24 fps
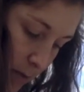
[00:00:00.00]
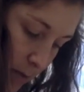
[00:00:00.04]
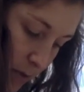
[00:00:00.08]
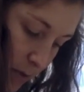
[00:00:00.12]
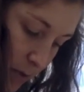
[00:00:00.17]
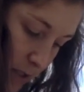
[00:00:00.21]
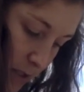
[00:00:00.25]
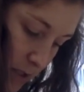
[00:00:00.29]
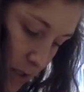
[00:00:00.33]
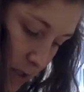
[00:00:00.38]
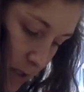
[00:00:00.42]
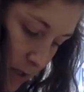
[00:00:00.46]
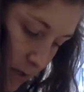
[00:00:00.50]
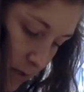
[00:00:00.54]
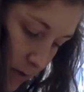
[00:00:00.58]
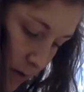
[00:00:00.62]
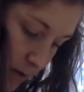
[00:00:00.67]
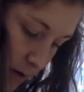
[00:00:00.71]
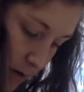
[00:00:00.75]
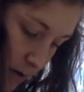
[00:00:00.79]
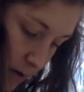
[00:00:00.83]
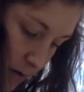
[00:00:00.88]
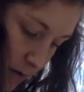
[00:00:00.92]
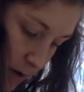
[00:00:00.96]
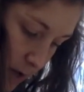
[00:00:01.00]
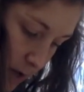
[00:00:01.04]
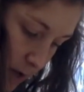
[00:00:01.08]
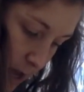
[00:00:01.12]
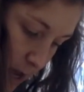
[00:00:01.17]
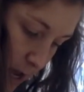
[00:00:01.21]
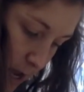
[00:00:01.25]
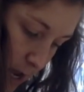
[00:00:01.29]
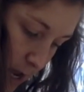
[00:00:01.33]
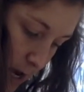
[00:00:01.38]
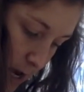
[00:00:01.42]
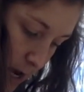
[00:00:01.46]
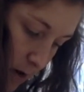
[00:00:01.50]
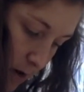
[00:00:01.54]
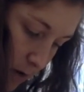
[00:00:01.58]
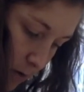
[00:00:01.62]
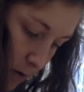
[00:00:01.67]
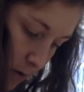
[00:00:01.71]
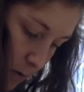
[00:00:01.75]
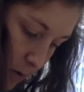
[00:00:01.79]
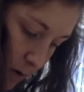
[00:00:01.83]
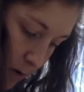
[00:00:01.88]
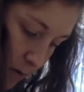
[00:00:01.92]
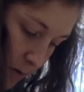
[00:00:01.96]
plus 0, 8,
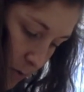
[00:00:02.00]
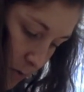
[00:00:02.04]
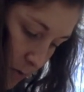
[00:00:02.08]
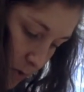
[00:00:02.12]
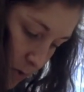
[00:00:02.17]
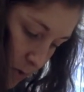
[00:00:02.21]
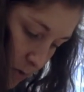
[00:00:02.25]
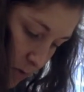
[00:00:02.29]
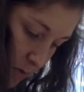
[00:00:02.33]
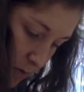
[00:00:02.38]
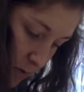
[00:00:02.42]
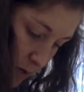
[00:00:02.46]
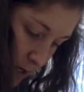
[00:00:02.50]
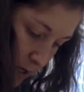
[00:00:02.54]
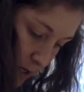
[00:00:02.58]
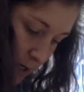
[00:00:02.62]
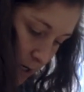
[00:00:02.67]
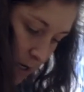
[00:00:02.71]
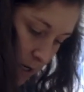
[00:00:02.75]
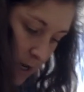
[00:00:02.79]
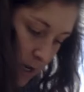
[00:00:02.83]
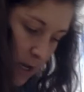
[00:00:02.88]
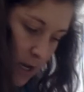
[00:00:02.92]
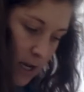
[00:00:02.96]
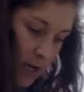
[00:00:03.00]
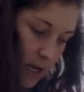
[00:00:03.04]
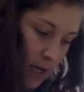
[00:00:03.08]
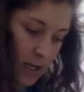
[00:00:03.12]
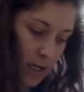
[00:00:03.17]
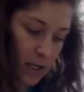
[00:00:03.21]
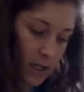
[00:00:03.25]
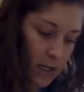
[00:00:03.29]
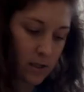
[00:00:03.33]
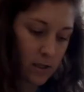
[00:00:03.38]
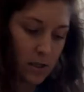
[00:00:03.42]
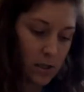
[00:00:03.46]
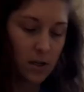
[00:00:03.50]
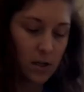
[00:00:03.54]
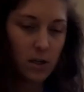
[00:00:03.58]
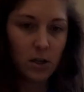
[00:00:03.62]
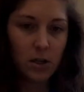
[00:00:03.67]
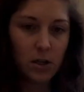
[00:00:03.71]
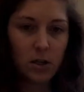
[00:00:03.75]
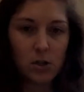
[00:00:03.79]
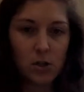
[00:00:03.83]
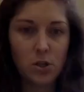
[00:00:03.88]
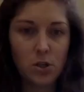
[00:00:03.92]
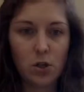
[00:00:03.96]
1 plus 1 is
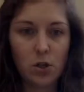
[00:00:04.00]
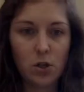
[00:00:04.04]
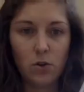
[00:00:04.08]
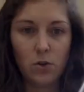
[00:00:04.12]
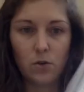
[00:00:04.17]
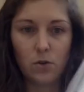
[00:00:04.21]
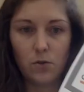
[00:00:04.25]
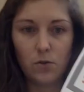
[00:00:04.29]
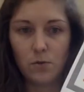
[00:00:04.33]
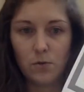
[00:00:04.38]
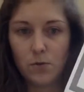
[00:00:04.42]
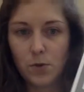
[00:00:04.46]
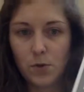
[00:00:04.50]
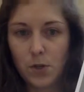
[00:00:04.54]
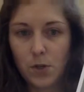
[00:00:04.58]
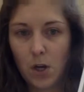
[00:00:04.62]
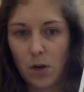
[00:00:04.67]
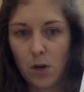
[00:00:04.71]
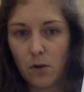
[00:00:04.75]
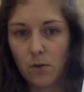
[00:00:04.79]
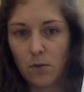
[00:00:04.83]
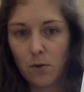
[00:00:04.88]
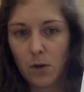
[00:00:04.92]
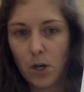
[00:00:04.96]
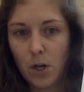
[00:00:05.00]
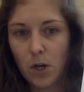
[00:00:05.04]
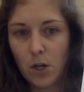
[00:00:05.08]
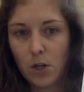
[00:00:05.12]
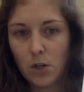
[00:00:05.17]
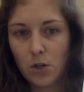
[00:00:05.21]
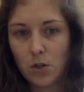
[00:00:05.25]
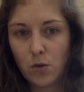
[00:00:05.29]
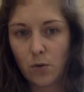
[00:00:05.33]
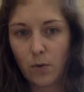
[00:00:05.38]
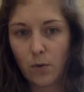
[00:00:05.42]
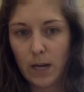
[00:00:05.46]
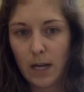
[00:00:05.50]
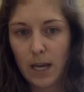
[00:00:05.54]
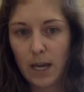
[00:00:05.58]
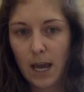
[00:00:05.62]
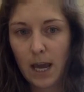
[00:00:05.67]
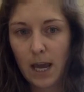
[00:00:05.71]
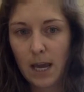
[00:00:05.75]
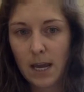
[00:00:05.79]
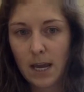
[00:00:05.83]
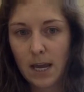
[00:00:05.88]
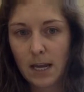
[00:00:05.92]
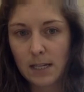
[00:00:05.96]
2. So
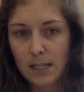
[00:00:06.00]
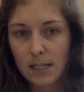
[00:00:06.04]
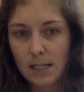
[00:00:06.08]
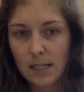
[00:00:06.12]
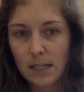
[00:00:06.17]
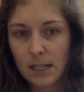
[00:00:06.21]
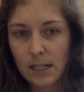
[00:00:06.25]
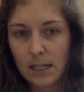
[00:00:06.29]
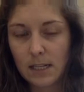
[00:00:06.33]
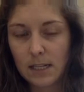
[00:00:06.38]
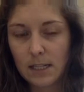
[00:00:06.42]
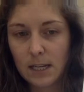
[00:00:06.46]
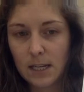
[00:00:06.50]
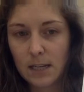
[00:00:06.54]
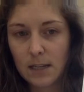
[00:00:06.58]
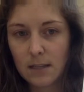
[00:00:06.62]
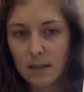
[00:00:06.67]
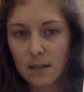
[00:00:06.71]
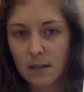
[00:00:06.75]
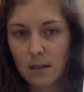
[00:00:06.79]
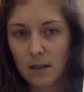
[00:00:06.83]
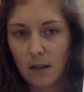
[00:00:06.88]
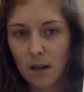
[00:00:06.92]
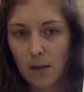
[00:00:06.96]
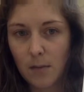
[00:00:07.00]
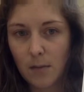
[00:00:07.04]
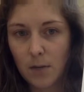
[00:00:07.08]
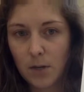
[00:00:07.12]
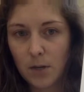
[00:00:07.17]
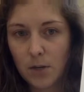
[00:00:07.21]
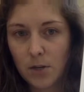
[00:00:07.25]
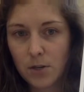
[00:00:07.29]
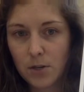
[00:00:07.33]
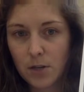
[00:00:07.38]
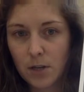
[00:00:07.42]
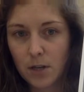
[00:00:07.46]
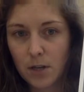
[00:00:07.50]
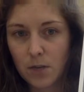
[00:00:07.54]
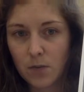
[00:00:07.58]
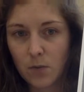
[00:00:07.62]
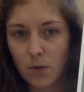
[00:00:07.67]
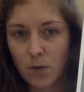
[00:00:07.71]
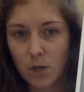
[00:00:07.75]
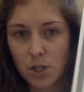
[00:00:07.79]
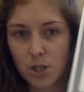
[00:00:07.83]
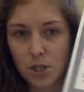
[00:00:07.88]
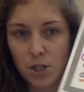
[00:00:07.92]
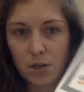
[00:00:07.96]
28 6/10 kilometers is
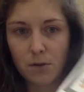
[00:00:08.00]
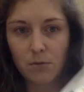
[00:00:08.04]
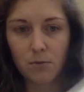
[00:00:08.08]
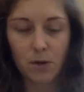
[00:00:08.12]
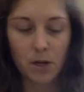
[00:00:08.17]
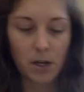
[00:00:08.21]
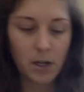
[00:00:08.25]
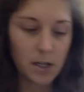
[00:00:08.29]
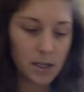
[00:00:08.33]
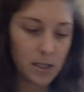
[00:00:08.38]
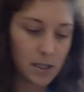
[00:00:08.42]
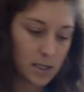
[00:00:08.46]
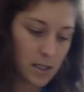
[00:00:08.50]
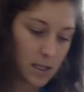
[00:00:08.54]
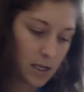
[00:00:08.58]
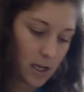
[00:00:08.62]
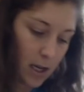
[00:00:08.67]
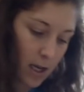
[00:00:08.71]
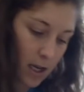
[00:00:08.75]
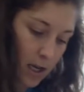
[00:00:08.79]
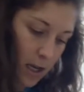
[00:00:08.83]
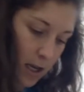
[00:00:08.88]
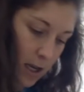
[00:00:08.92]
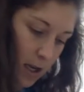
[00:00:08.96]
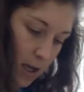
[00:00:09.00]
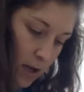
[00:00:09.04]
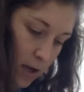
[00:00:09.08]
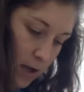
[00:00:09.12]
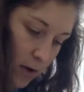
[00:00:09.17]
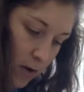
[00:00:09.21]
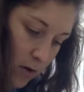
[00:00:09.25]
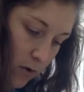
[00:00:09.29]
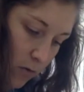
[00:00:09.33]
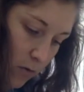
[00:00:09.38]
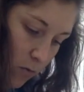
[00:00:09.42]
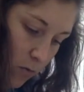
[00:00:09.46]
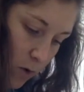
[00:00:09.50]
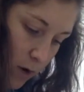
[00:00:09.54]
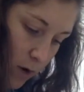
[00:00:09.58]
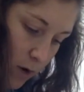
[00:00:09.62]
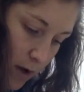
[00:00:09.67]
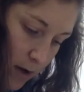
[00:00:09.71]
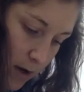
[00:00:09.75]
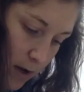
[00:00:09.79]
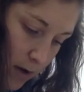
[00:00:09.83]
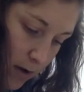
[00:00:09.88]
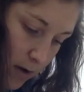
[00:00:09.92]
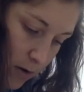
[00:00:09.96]
what she runs in
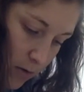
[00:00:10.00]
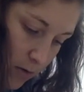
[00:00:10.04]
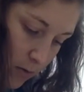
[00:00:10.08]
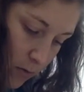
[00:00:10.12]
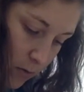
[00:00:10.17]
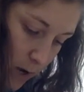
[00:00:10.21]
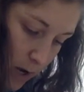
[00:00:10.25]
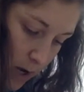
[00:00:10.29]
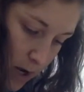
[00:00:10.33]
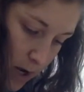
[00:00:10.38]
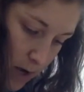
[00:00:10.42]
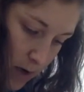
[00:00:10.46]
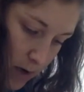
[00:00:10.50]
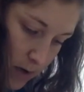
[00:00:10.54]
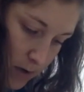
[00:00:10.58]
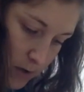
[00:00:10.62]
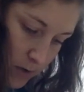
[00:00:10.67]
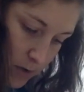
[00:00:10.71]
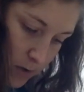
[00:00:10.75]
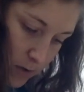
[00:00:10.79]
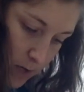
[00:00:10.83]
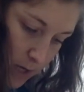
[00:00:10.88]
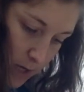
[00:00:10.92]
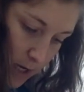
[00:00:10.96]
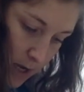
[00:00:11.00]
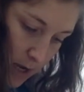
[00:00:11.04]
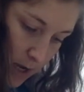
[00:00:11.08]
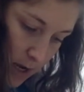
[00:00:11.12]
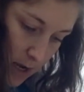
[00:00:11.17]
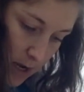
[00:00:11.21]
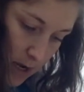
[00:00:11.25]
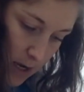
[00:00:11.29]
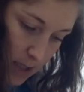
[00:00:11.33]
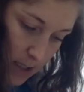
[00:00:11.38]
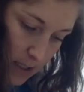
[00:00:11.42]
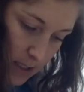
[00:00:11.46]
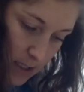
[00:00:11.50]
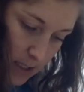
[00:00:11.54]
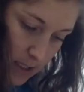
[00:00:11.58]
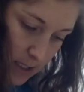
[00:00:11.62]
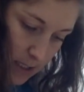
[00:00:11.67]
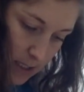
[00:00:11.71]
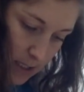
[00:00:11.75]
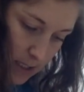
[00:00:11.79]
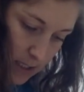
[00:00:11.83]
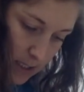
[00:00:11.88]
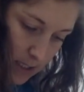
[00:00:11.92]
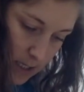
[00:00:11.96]
1 week. 28
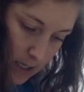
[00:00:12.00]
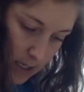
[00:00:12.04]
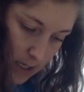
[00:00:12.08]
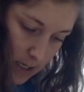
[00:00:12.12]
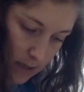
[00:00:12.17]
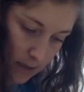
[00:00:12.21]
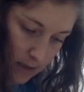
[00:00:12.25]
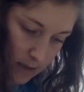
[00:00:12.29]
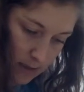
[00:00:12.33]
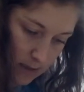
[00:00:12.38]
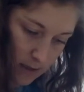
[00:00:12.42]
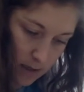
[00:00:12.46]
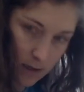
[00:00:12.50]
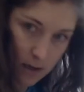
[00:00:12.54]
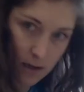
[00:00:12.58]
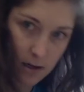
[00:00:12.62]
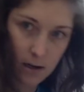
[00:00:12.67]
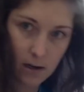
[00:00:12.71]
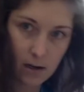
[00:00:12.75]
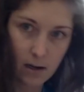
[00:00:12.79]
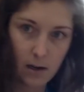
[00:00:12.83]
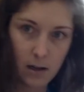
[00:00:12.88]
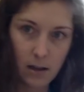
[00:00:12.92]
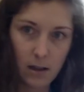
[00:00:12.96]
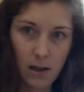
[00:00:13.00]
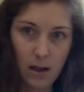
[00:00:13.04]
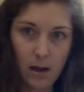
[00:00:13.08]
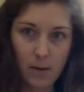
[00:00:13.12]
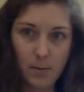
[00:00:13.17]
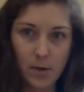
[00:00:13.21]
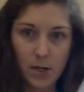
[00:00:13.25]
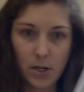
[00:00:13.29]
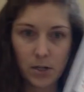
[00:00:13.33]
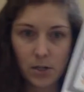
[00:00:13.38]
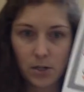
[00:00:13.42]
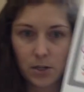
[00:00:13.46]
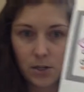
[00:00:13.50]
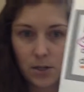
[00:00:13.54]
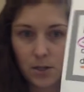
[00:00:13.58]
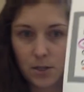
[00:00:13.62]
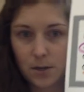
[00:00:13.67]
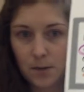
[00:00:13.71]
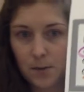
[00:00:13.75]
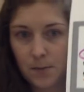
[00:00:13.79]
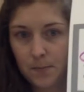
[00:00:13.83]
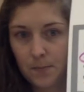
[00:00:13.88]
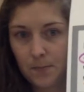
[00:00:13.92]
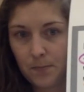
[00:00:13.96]
6/10 kilometers.
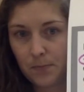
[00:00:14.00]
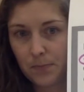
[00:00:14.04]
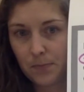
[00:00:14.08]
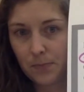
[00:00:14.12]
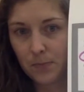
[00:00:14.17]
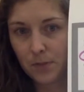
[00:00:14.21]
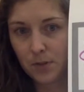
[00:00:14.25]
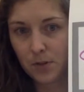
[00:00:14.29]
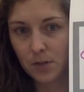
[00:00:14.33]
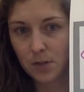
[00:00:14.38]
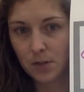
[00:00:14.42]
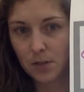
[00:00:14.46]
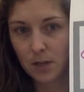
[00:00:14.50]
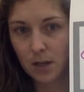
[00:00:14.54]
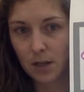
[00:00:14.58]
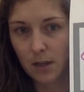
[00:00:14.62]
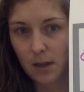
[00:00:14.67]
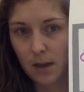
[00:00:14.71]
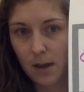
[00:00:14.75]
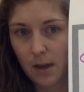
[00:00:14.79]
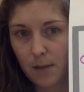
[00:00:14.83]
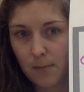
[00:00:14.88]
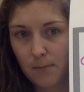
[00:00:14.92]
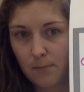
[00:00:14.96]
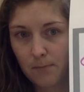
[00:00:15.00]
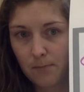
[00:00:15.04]
Just like that.